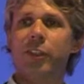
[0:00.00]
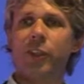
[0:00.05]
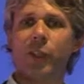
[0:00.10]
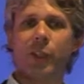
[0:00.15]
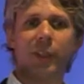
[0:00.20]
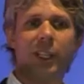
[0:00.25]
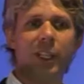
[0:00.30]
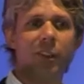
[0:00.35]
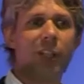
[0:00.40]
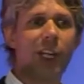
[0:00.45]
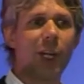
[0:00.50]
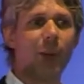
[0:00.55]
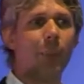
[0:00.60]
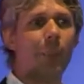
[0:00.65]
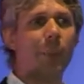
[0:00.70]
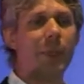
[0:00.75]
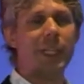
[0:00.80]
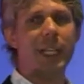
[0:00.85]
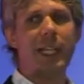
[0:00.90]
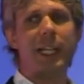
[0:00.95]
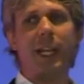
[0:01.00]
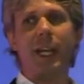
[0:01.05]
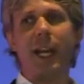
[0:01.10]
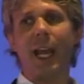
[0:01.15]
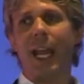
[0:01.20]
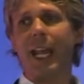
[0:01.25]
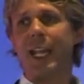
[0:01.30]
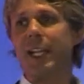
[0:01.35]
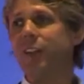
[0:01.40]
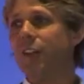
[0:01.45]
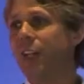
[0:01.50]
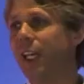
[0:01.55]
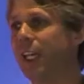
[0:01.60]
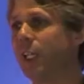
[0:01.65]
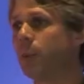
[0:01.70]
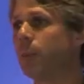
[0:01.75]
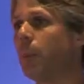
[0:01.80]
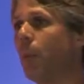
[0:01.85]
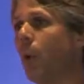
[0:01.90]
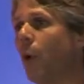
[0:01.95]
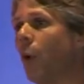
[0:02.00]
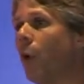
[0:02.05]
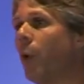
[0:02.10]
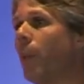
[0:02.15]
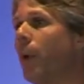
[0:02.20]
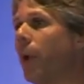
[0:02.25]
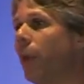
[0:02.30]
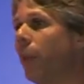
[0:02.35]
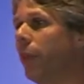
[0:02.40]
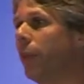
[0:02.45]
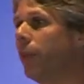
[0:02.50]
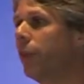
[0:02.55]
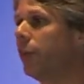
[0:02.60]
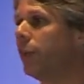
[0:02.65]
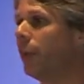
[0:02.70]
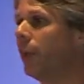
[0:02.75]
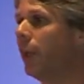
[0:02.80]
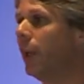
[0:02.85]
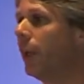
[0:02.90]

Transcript: took this company 18 more months